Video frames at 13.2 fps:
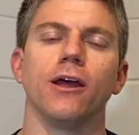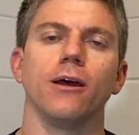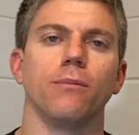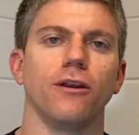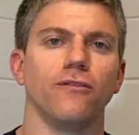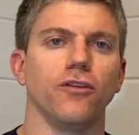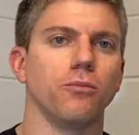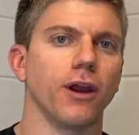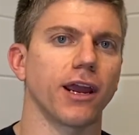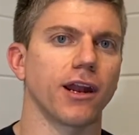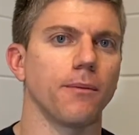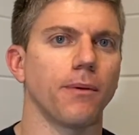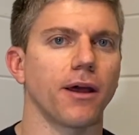But if you break
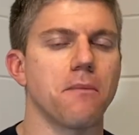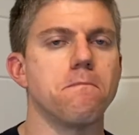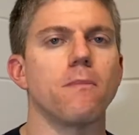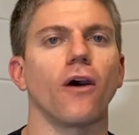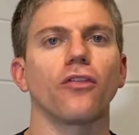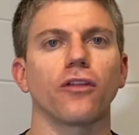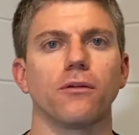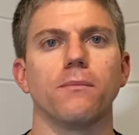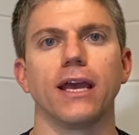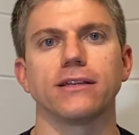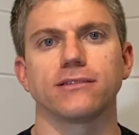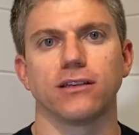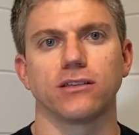it up on a monthly
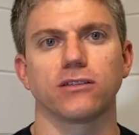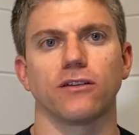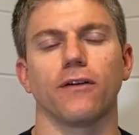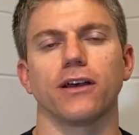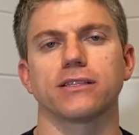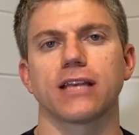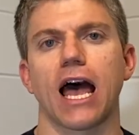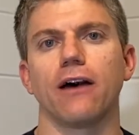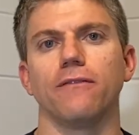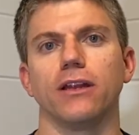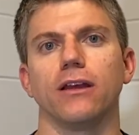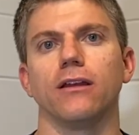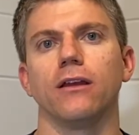basis of us
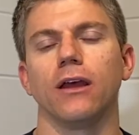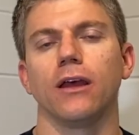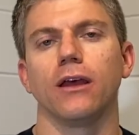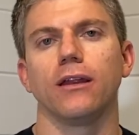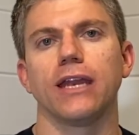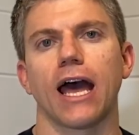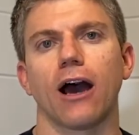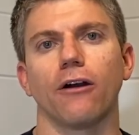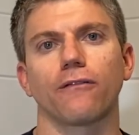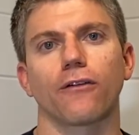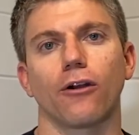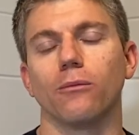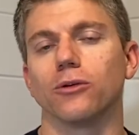having it now
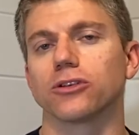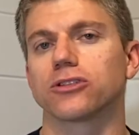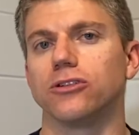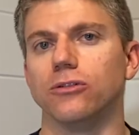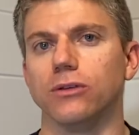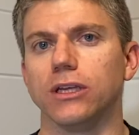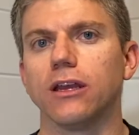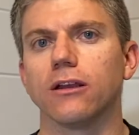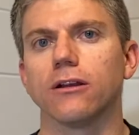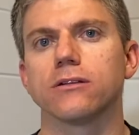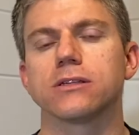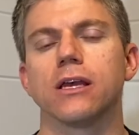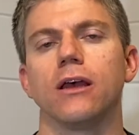for almost 2
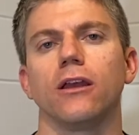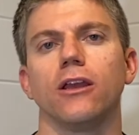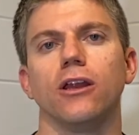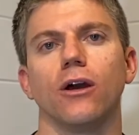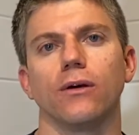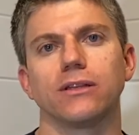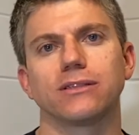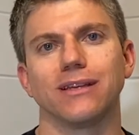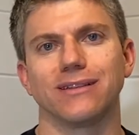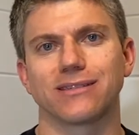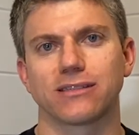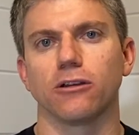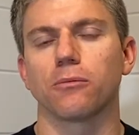years,
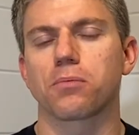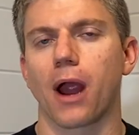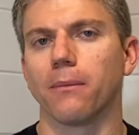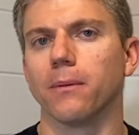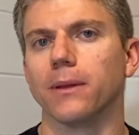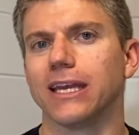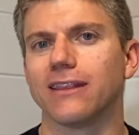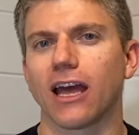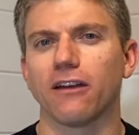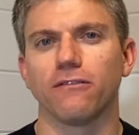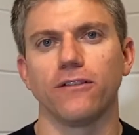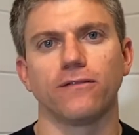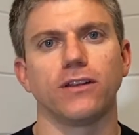it's still probably in
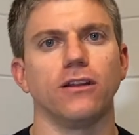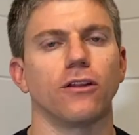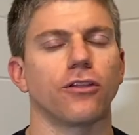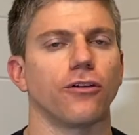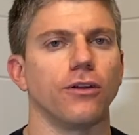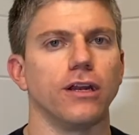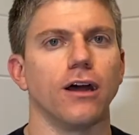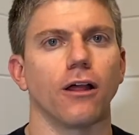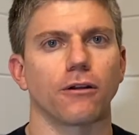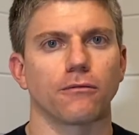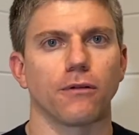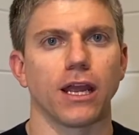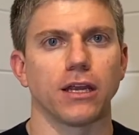that $15 to
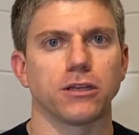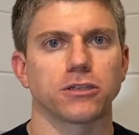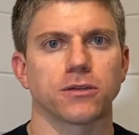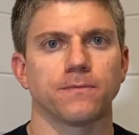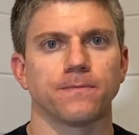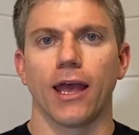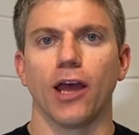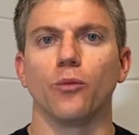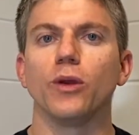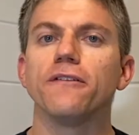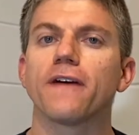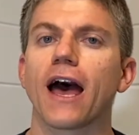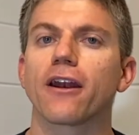$30 range. And
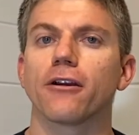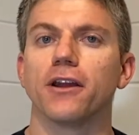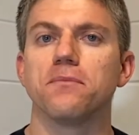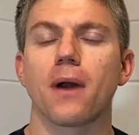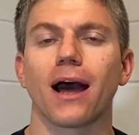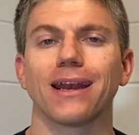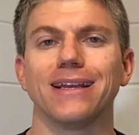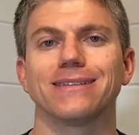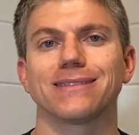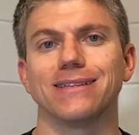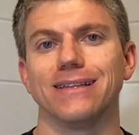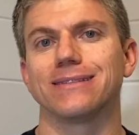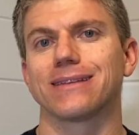we've had our InBody
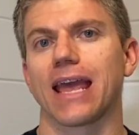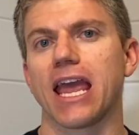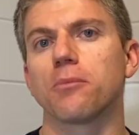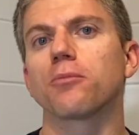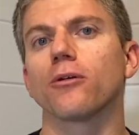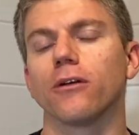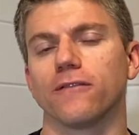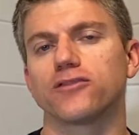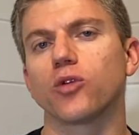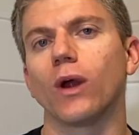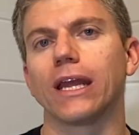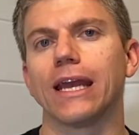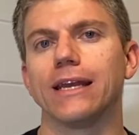since April of
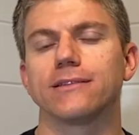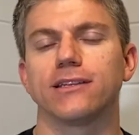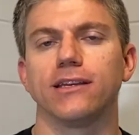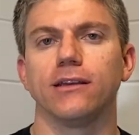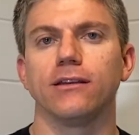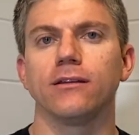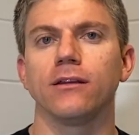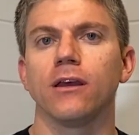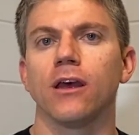2018.